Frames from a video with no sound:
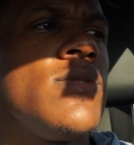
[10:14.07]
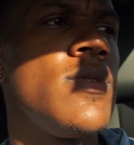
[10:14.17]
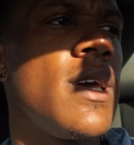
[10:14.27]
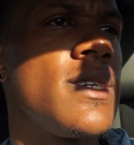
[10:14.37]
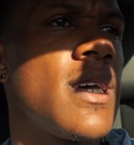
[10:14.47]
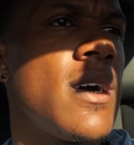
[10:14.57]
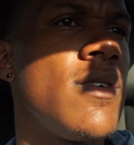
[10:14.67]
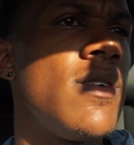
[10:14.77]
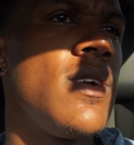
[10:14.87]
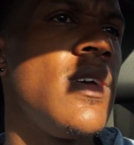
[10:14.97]
days
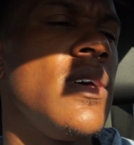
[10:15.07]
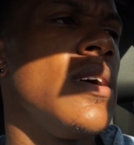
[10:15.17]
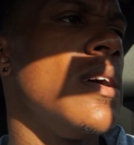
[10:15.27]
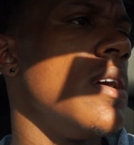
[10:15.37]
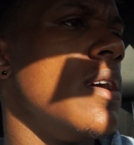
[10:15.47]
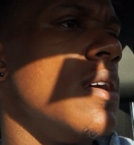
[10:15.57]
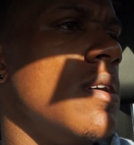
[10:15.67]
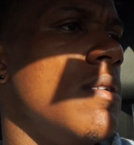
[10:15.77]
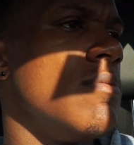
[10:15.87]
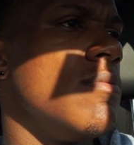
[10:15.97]
out.
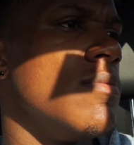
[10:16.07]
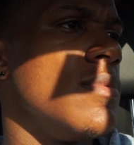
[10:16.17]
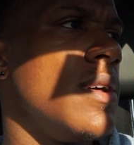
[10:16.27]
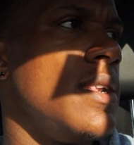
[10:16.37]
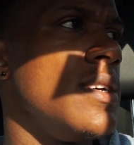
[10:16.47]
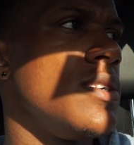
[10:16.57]
And